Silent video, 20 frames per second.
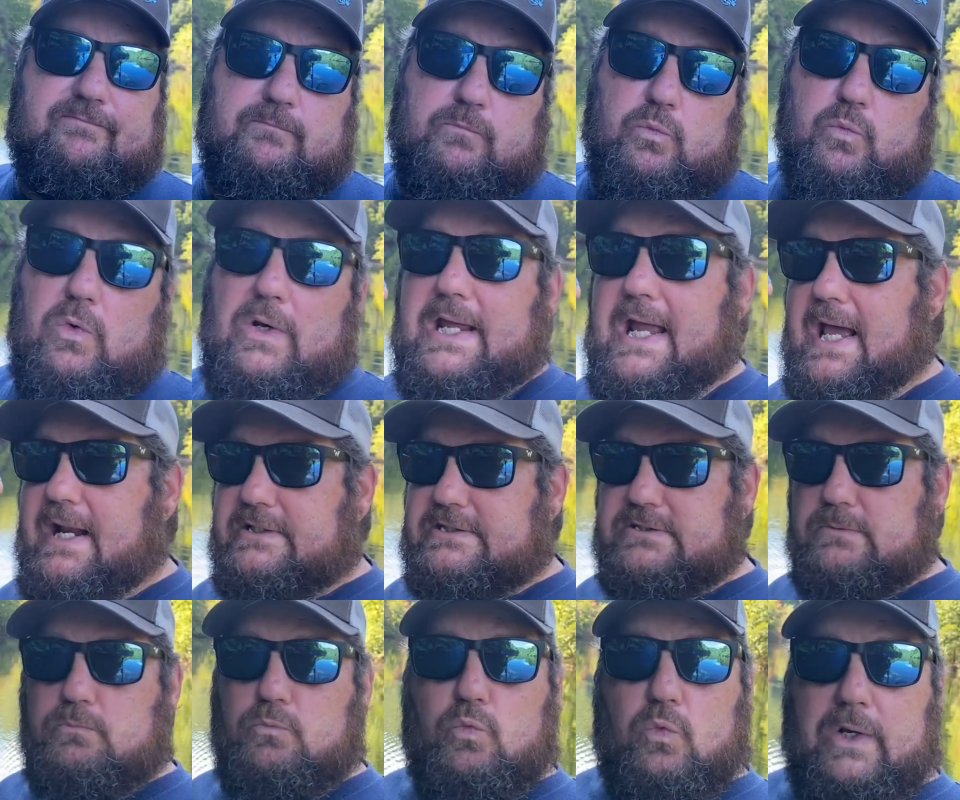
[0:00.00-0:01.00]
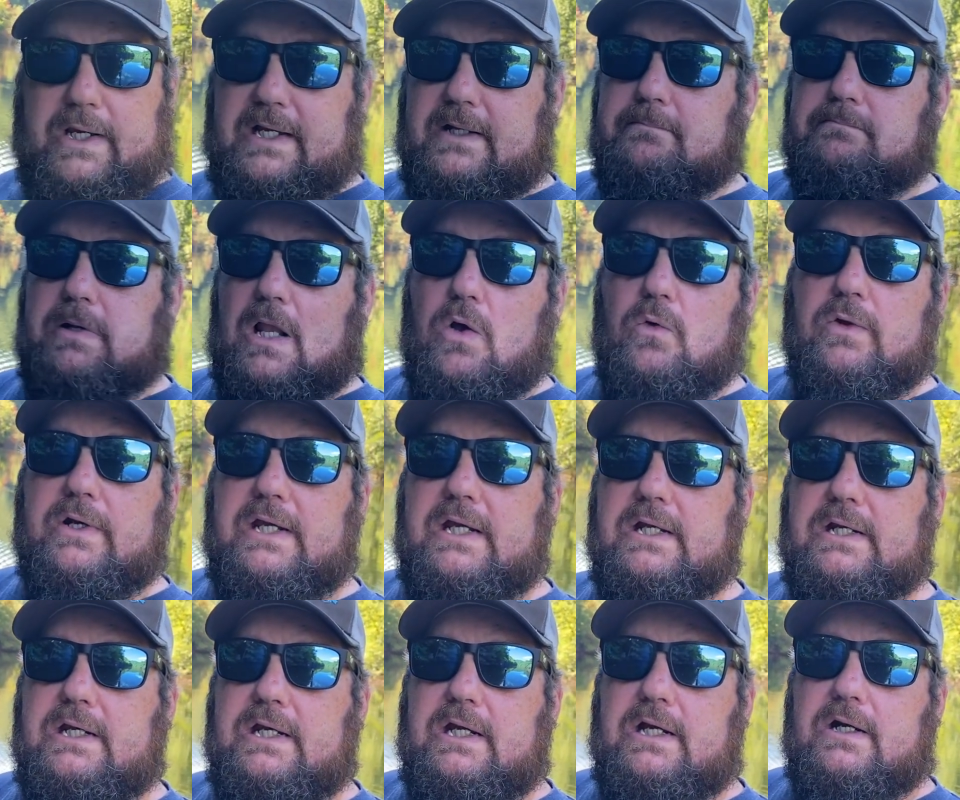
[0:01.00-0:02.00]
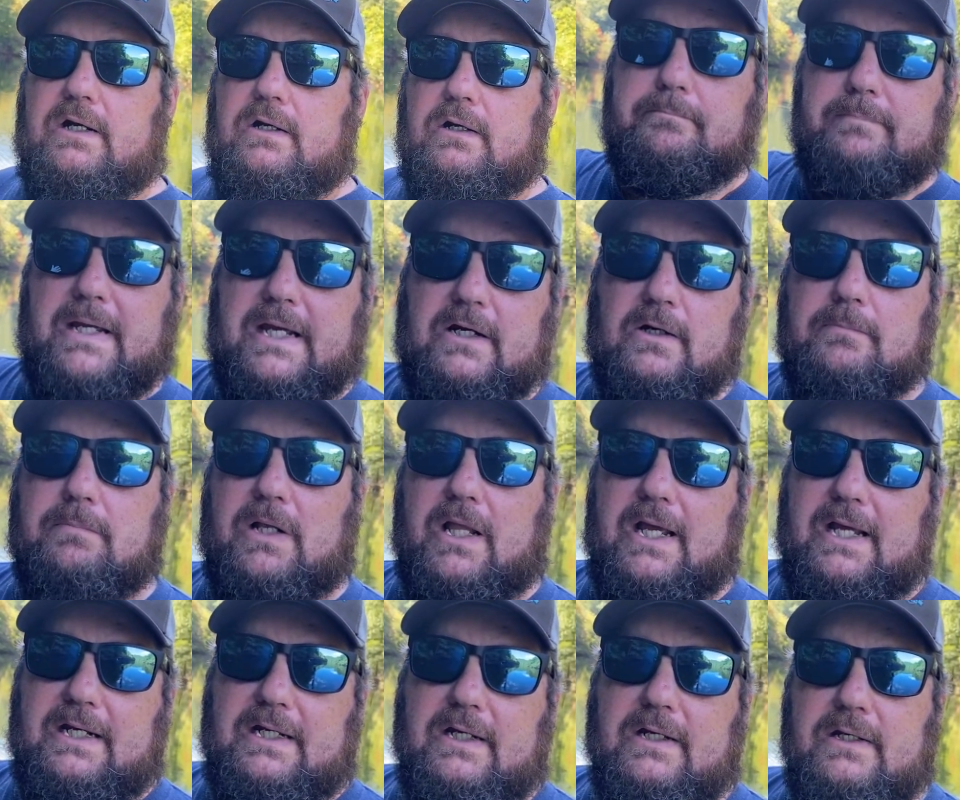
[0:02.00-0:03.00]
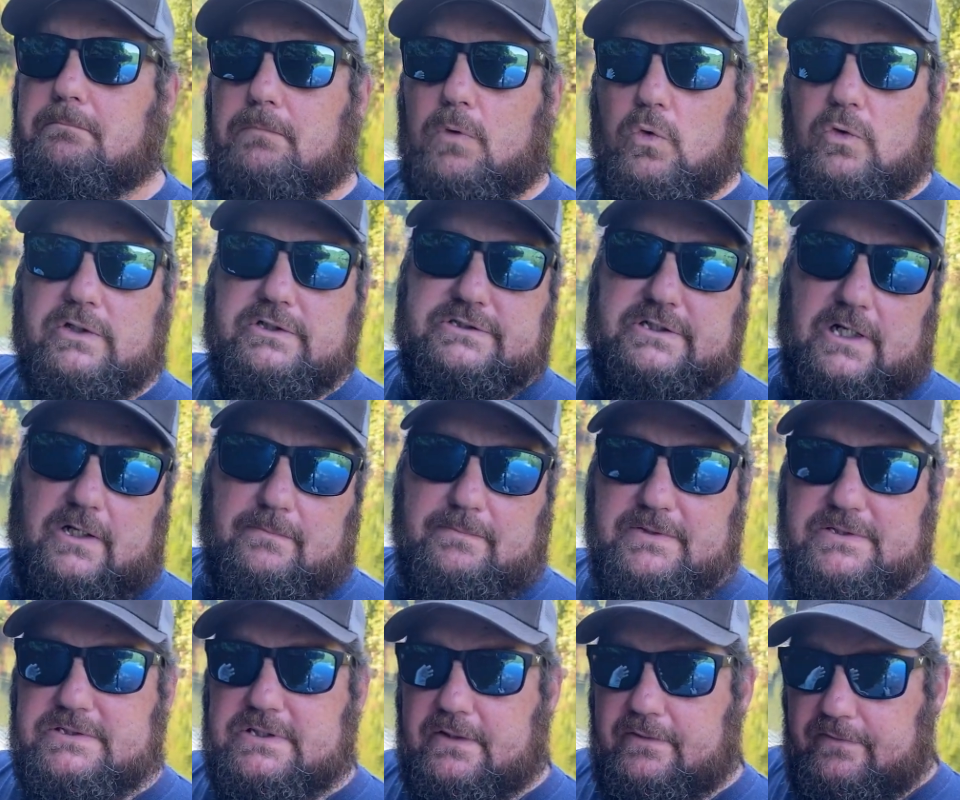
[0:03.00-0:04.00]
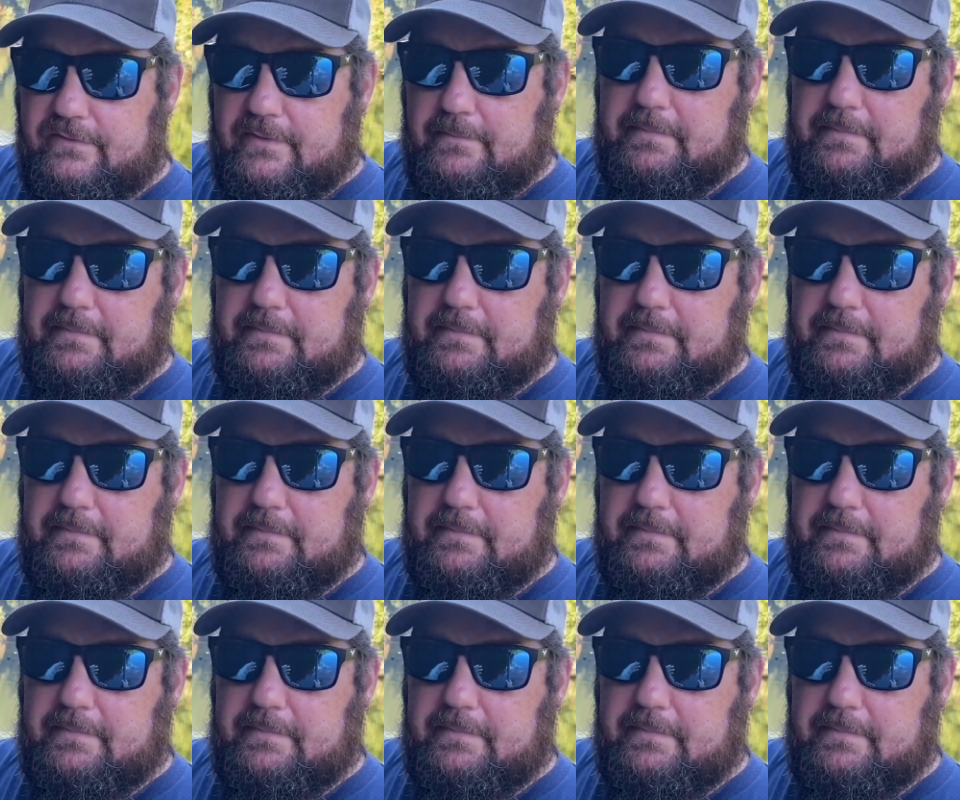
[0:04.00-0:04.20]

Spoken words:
we had some wind blowing in here, bigger blade, more disturbance, the